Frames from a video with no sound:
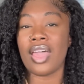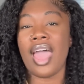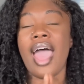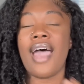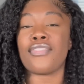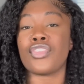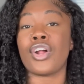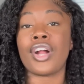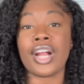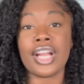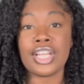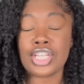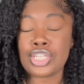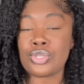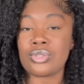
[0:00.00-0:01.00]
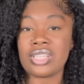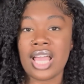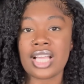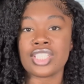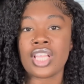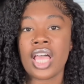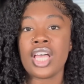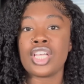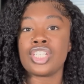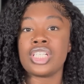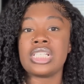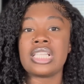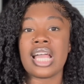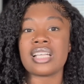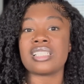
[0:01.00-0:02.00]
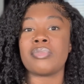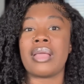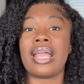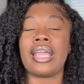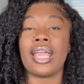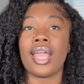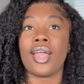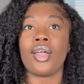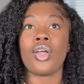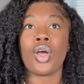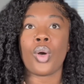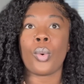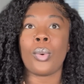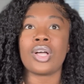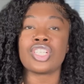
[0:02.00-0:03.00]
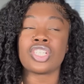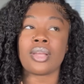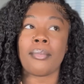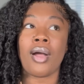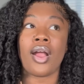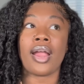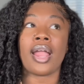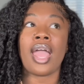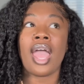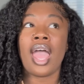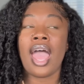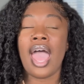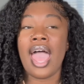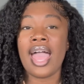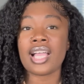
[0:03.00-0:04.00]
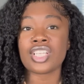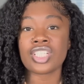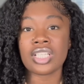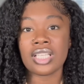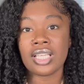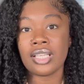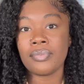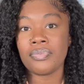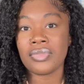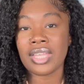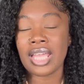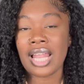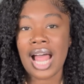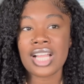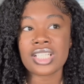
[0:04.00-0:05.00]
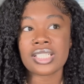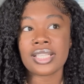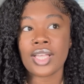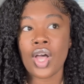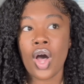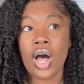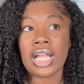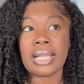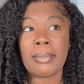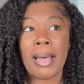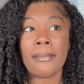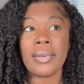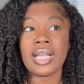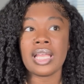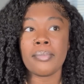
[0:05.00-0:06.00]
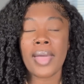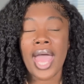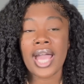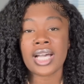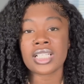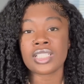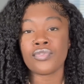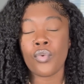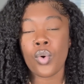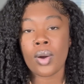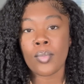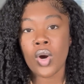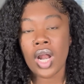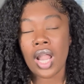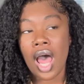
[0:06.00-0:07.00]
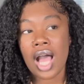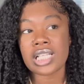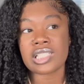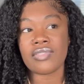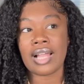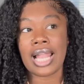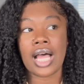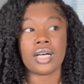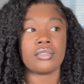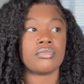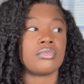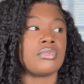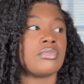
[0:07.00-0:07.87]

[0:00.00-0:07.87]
after her initial text, she texts me again, question mark, actually, can I just get all of my money back because 4 more locks fell out?